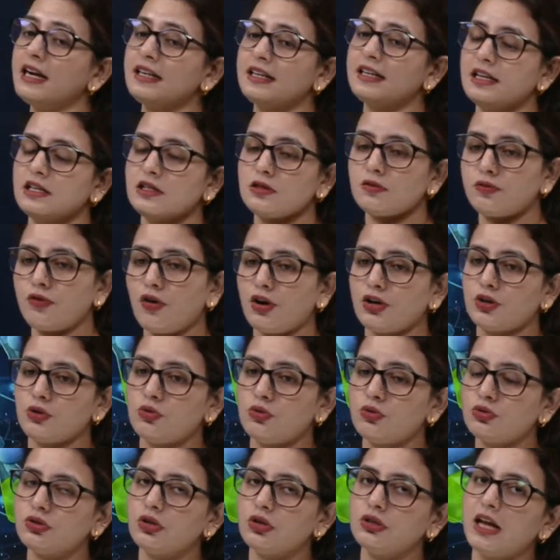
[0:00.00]
a test for
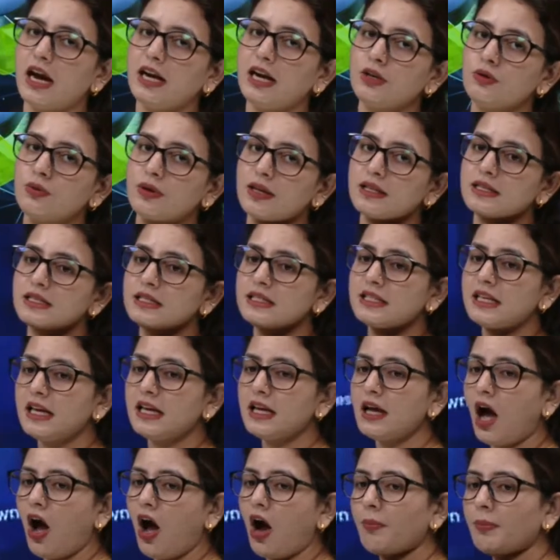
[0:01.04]
you so that you can
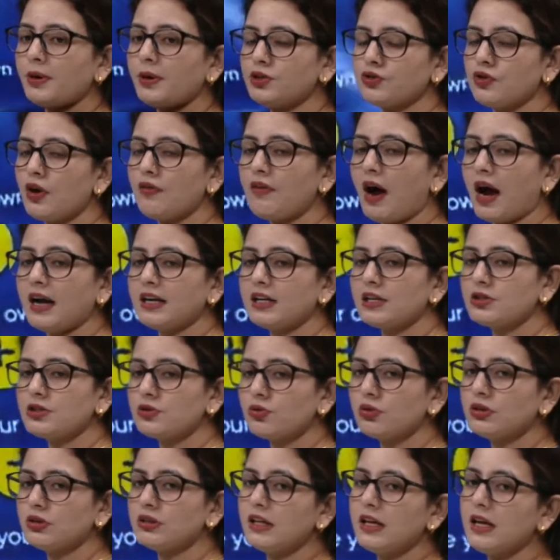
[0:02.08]
see how much you have
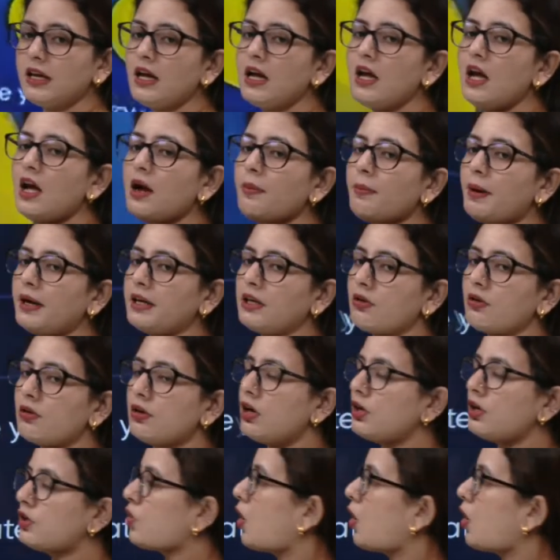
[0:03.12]
understood the particular